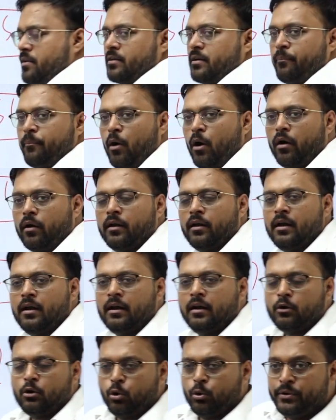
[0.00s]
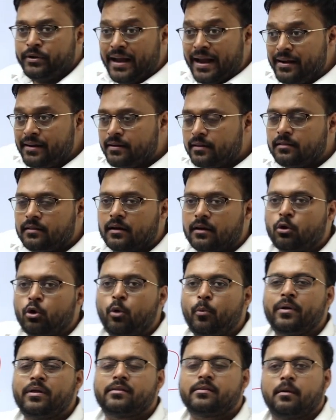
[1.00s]
upon to dent the
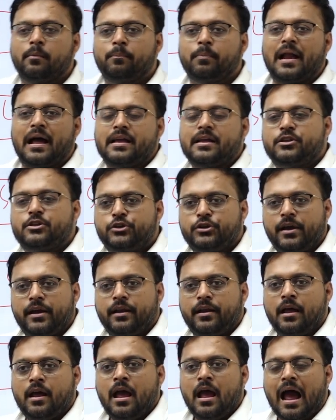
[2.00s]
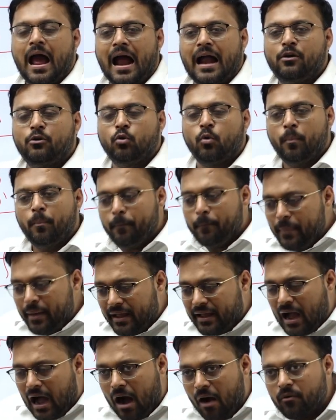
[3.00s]
global supply chain and to
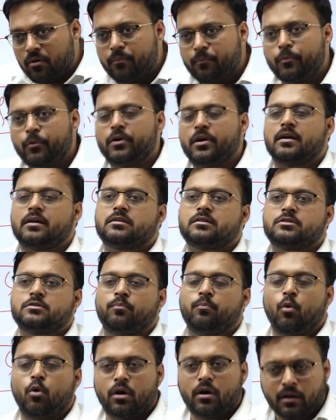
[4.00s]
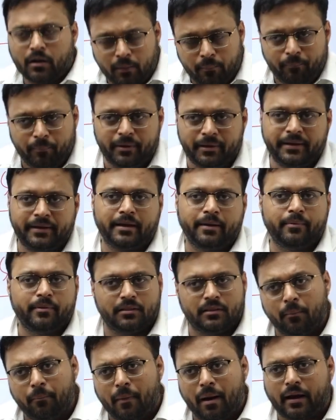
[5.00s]
make our products more competitive in
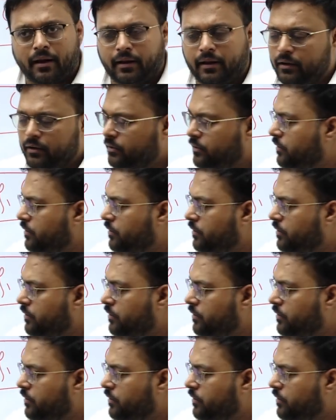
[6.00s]
the market.